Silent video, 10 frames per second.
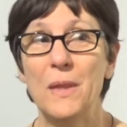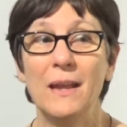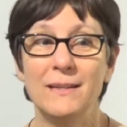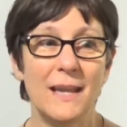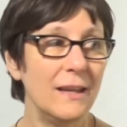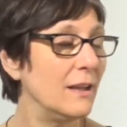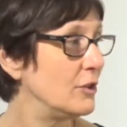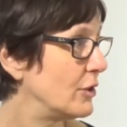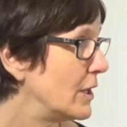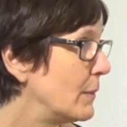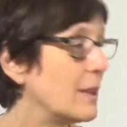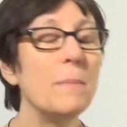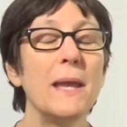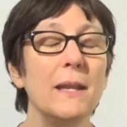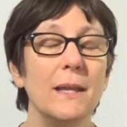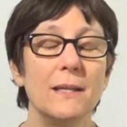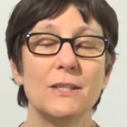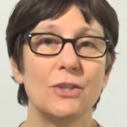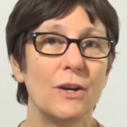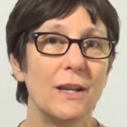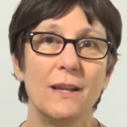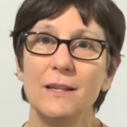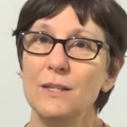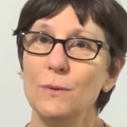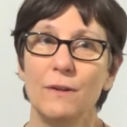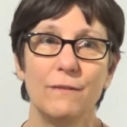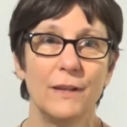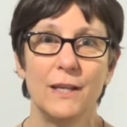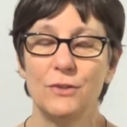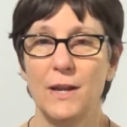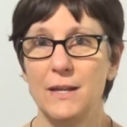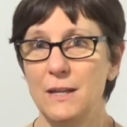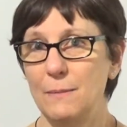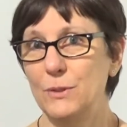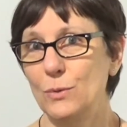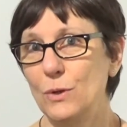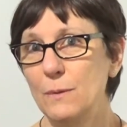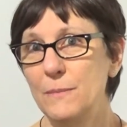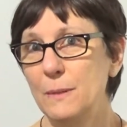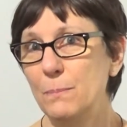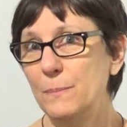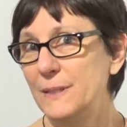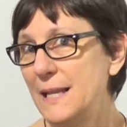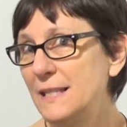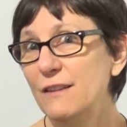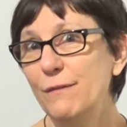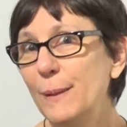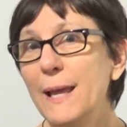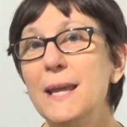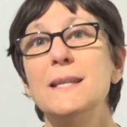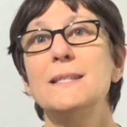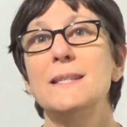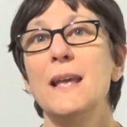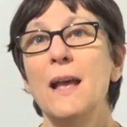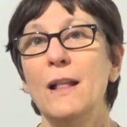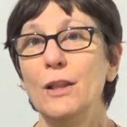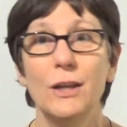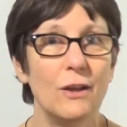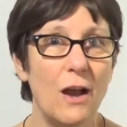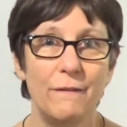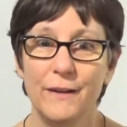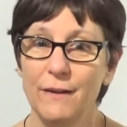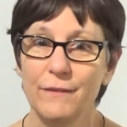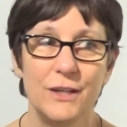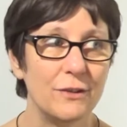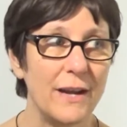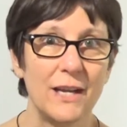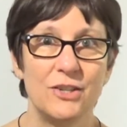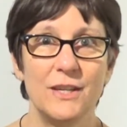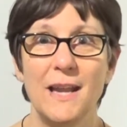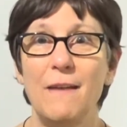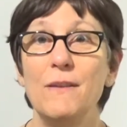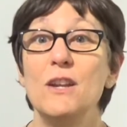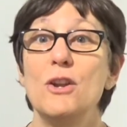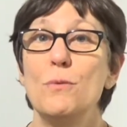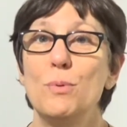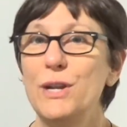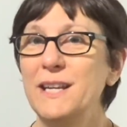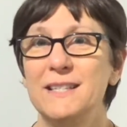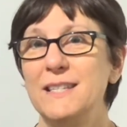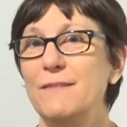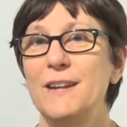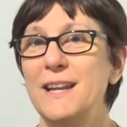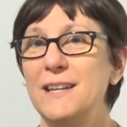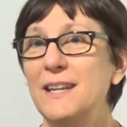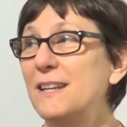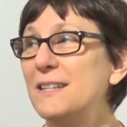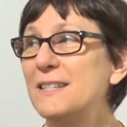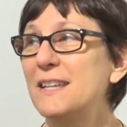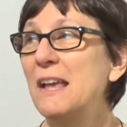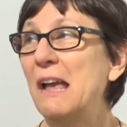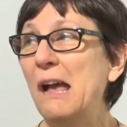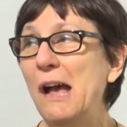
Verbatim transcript: Taking a journey with the painting, starting intuitively, trying to absorb the sense of place, looking off in every direction, having no preconceived ideas.